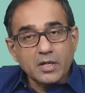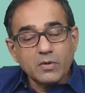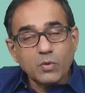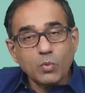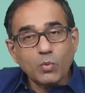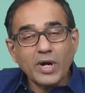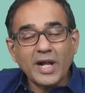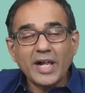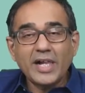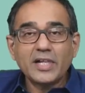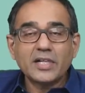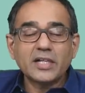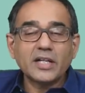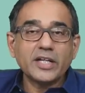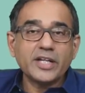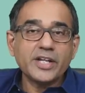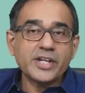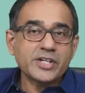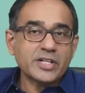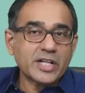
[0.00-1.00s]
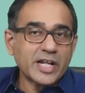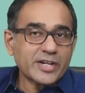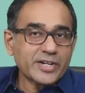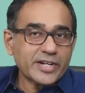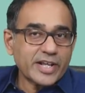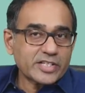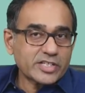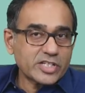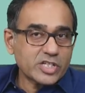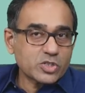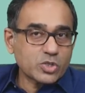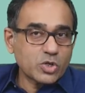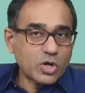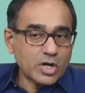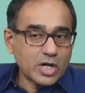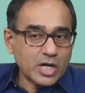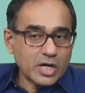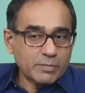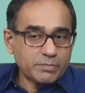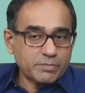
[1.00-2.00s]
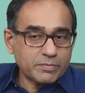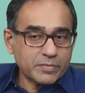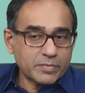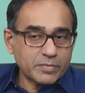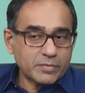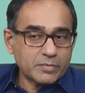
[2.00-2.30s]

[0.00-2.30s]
While the indirect tax has gone up,